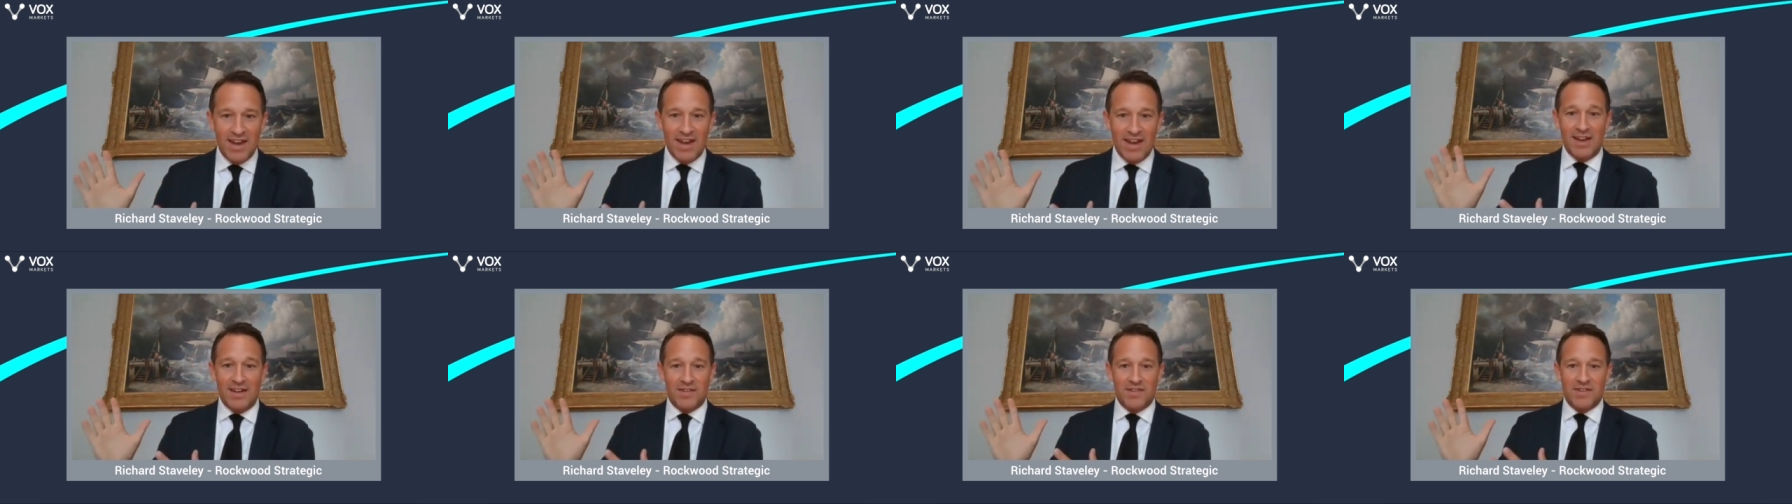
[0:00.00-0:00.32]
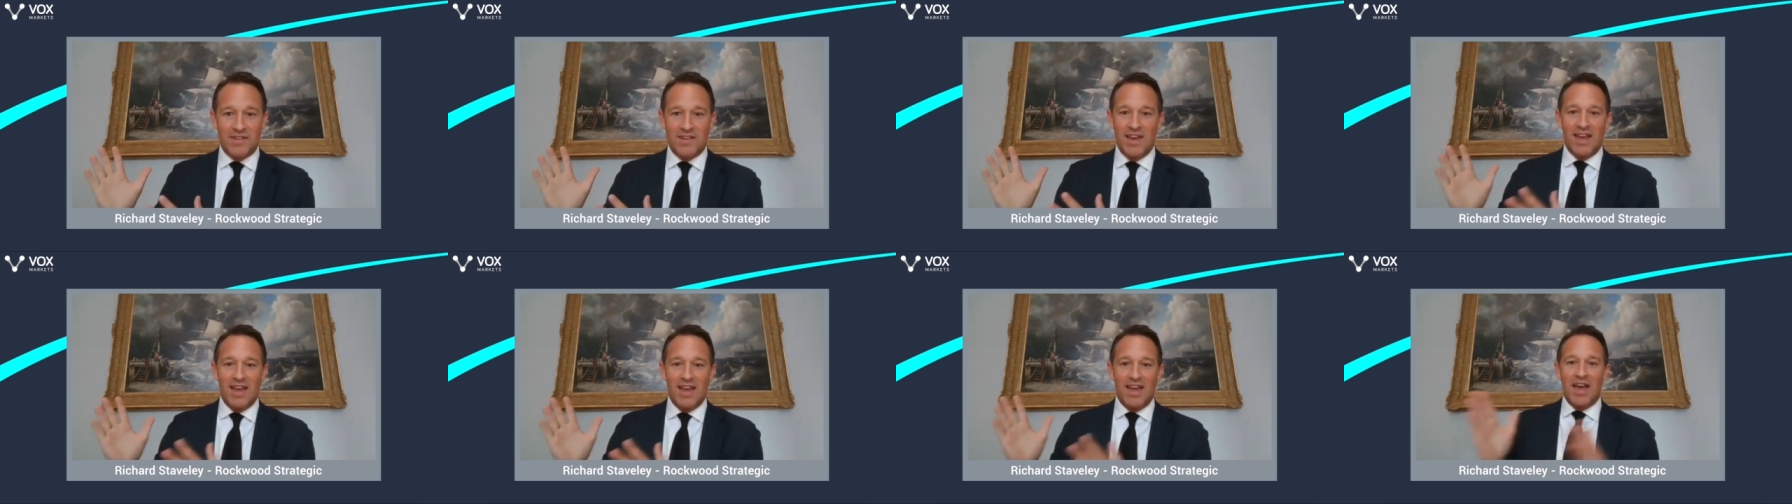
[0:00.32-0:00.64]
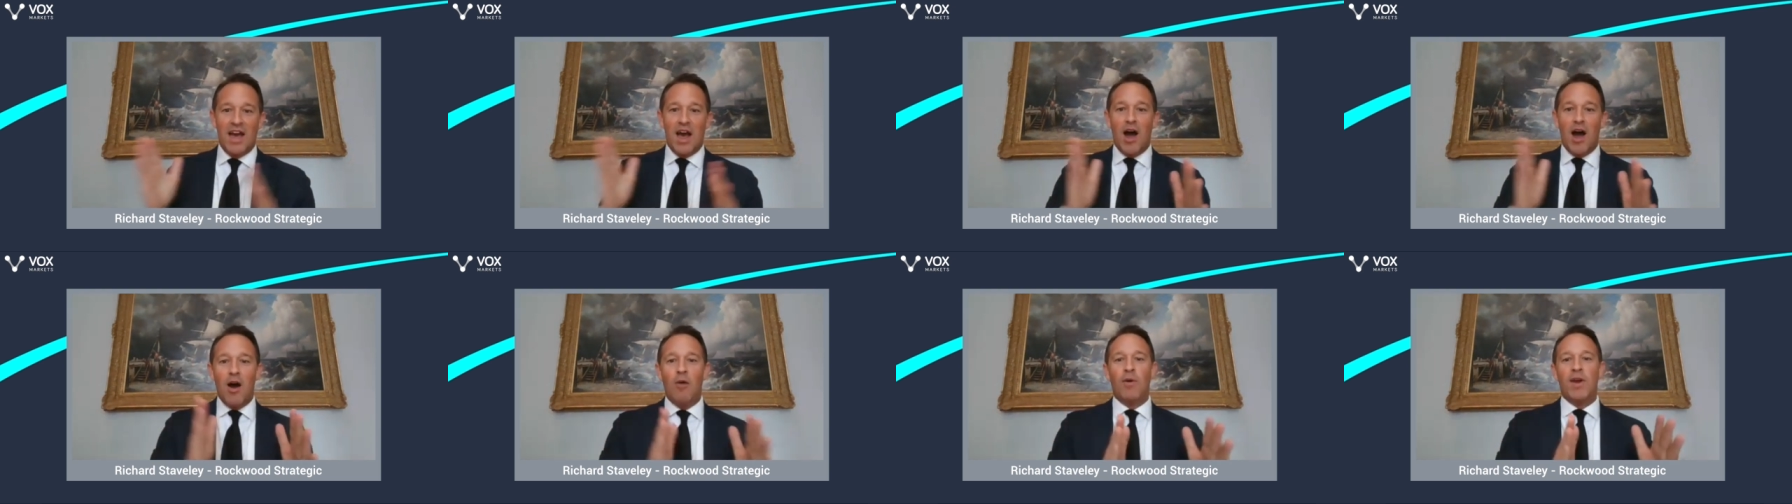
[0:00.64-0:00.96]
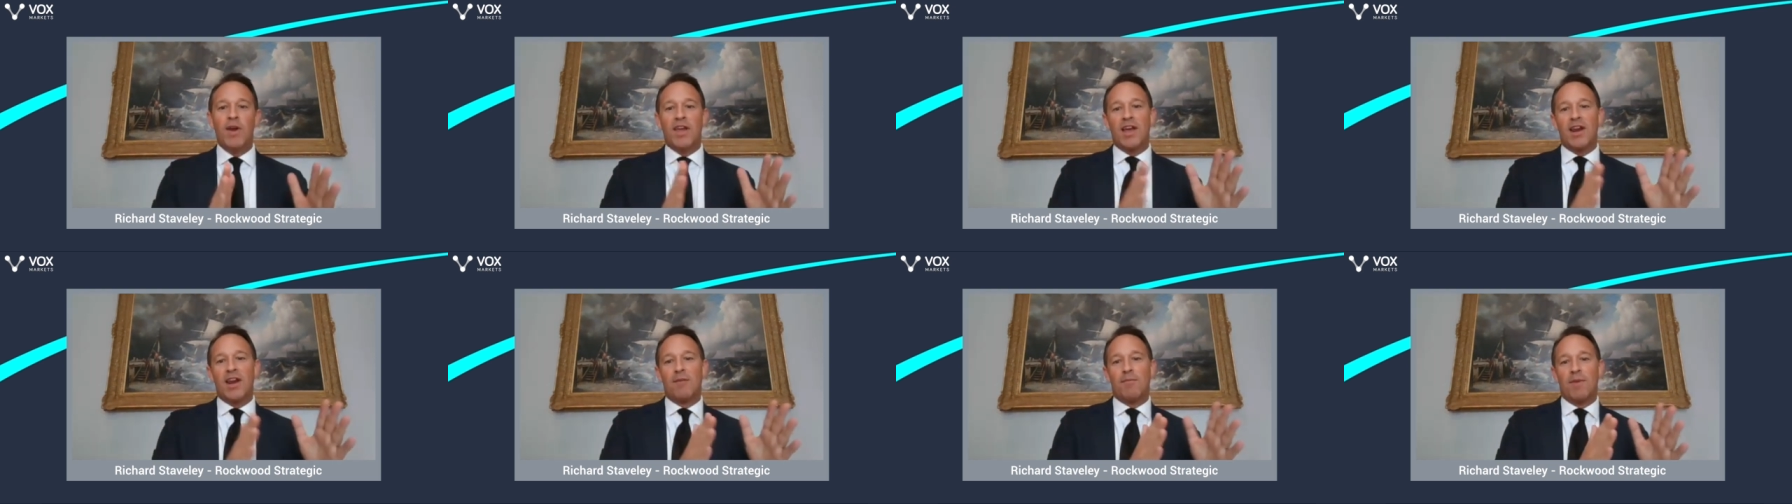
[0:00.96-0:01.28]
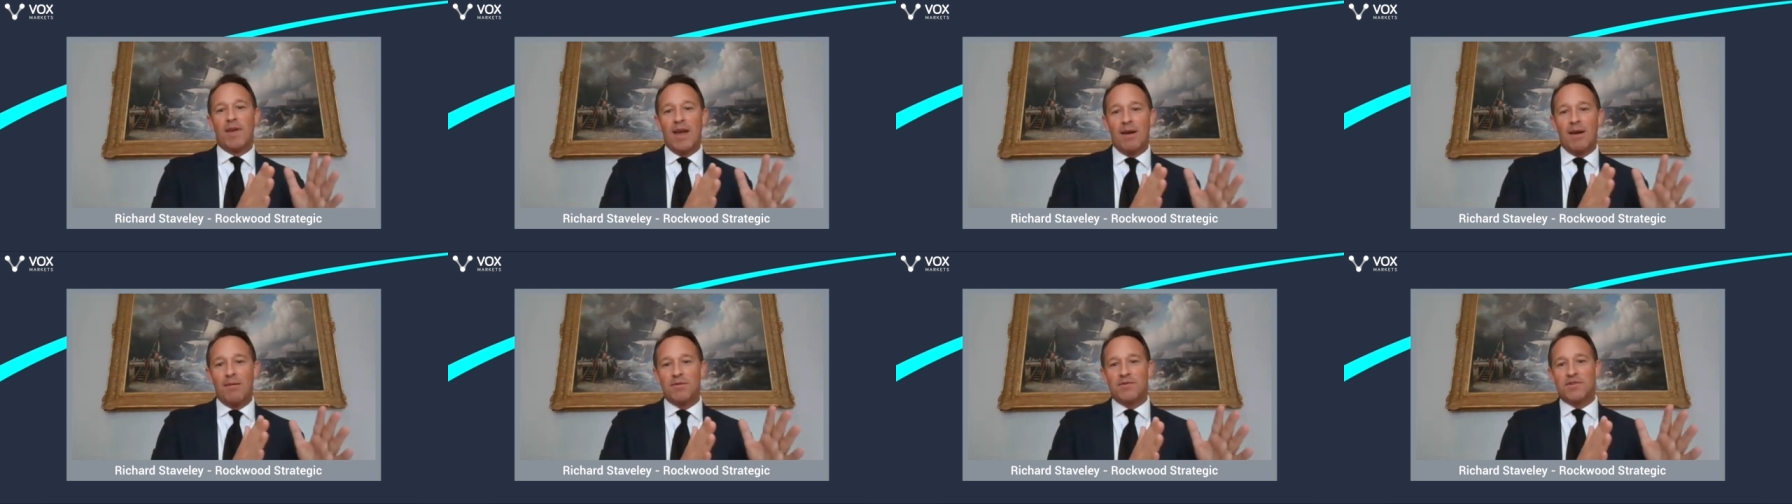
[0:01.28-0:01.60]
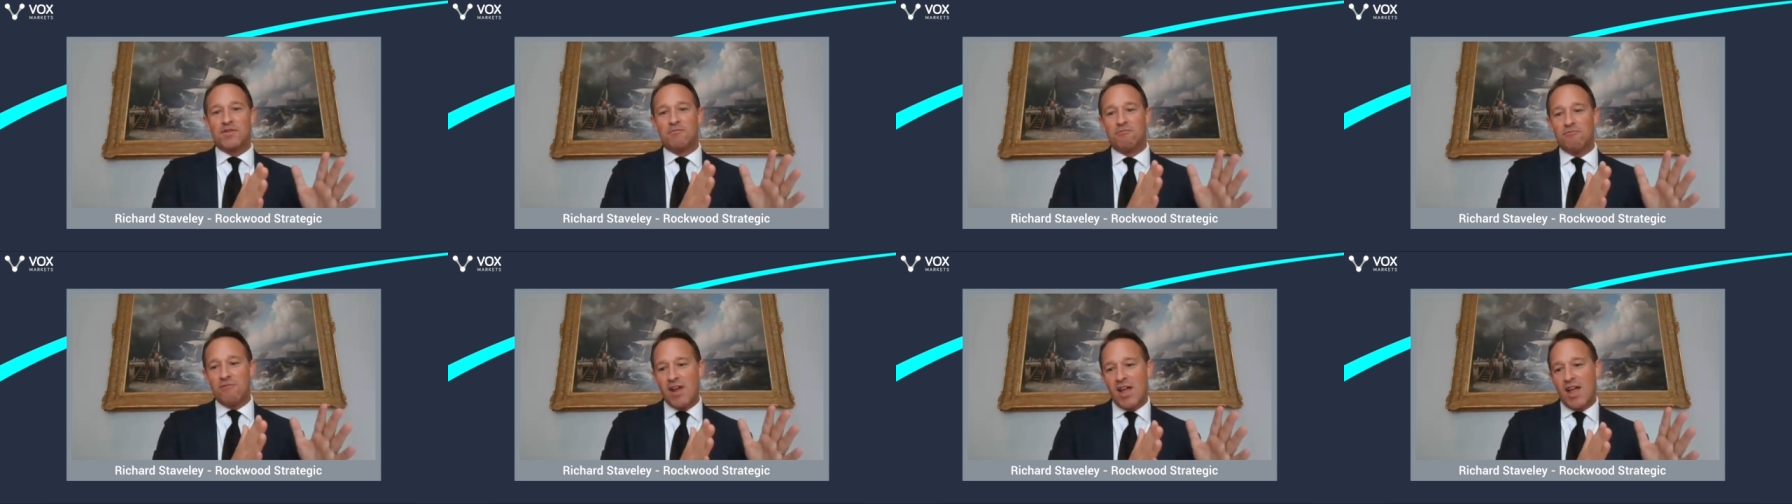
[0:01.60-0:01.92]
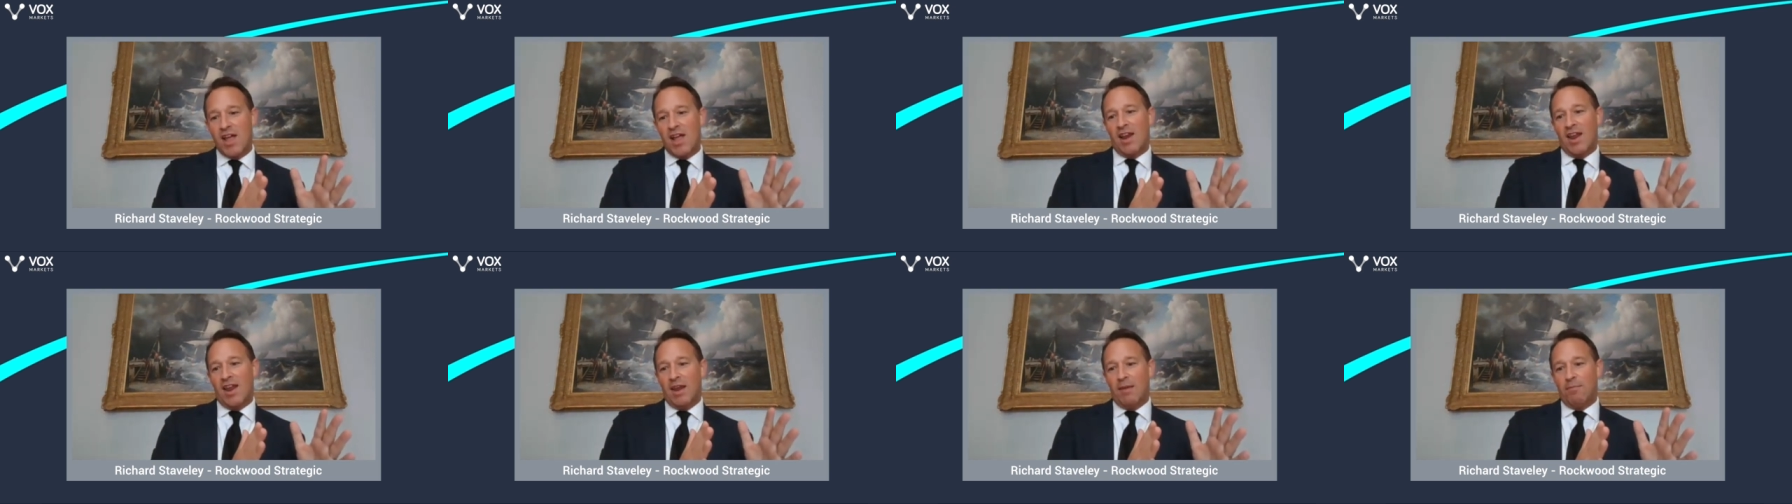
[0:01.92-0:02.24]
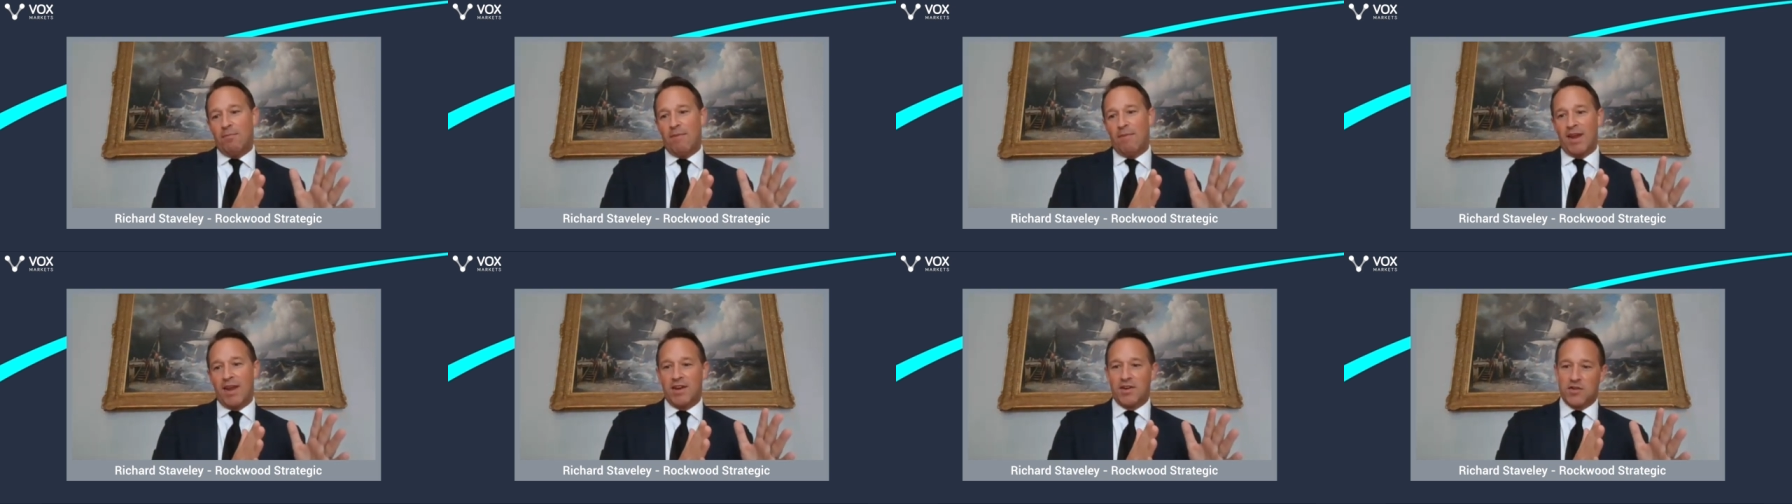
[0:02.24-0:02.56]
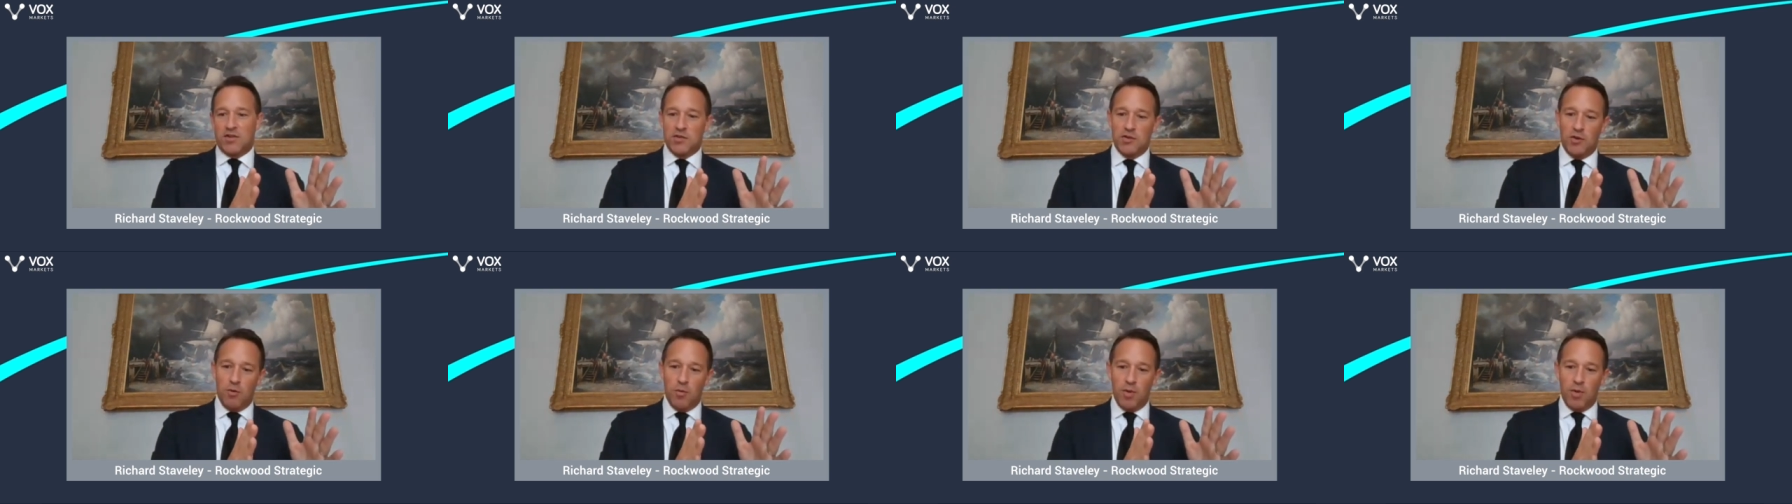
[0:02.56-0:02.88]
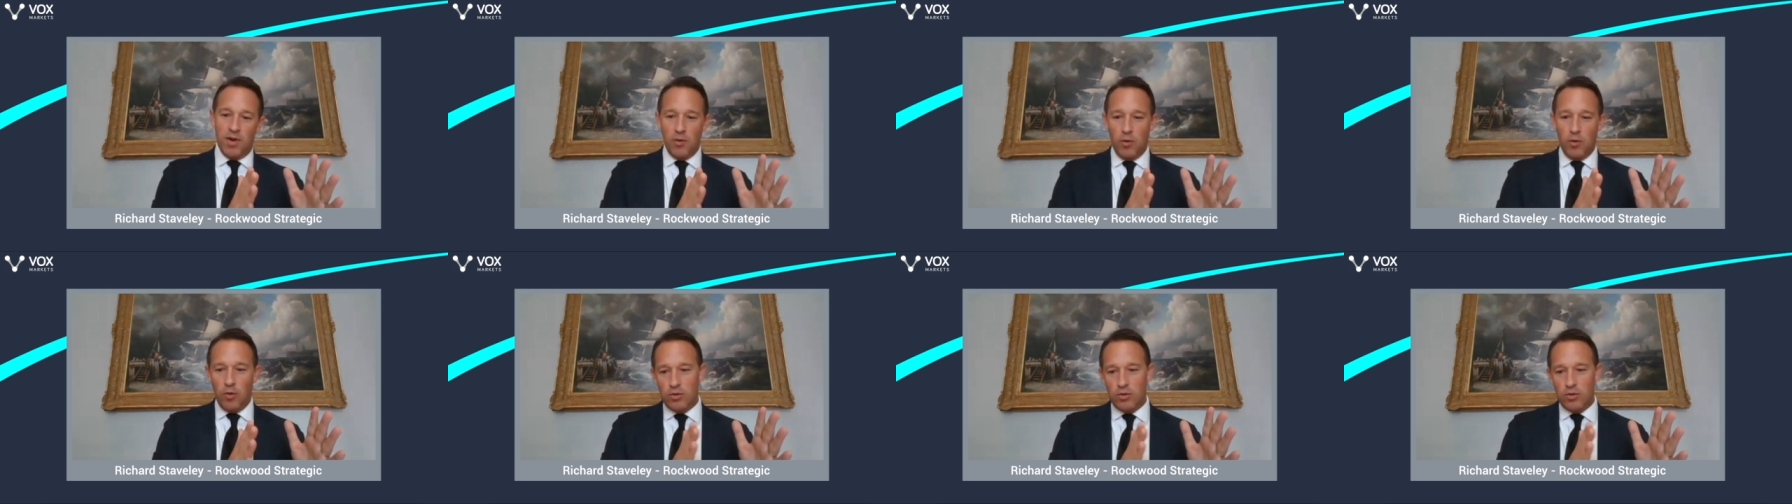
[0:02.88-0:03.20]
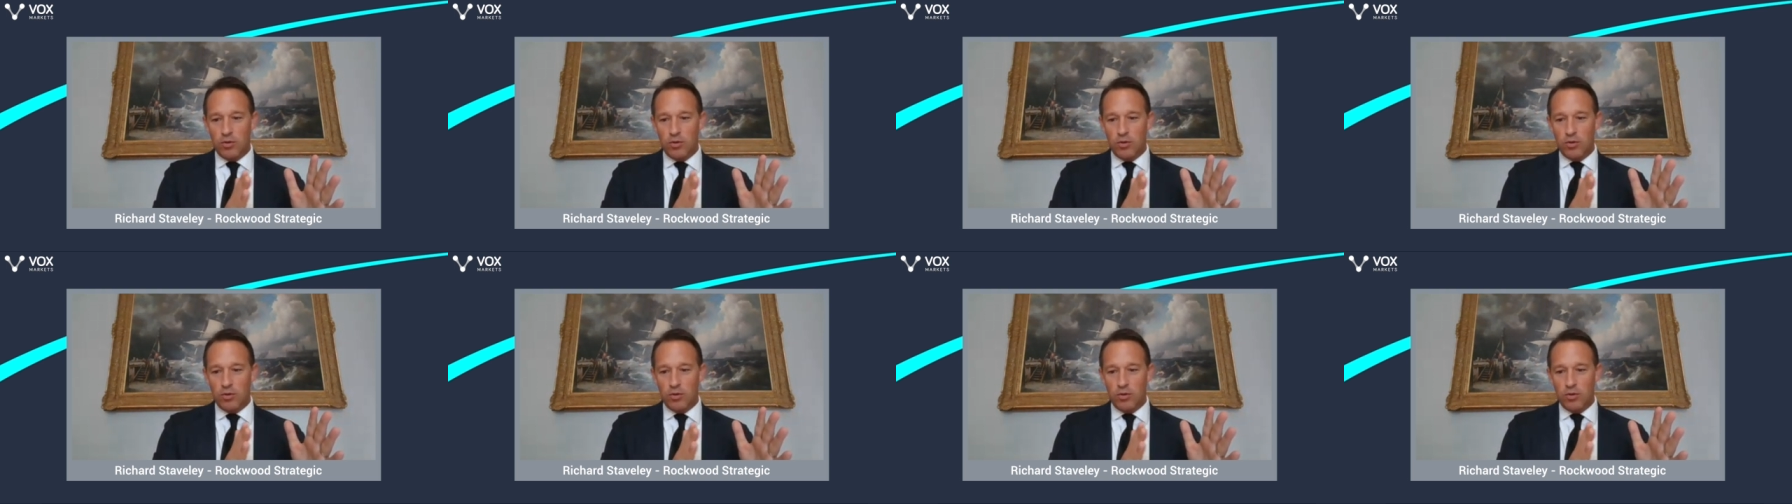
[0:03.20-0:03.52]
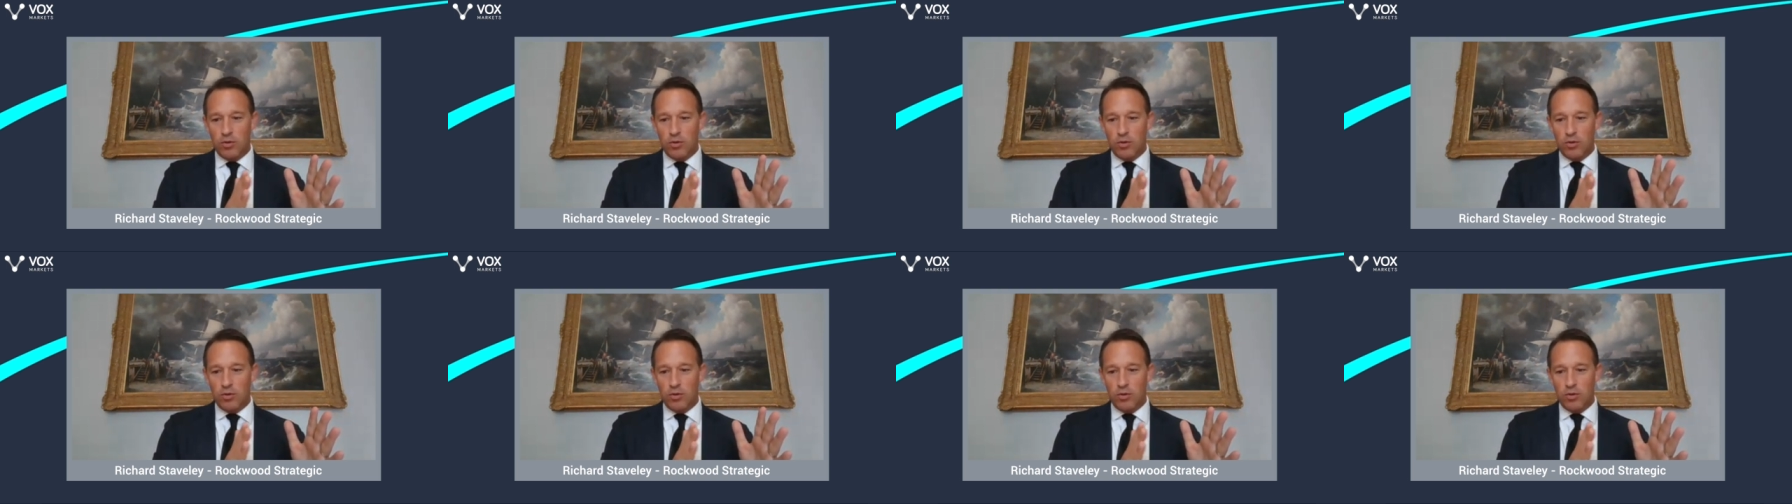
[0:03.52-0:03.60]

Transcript: It's, are we going to be able to really make sure with all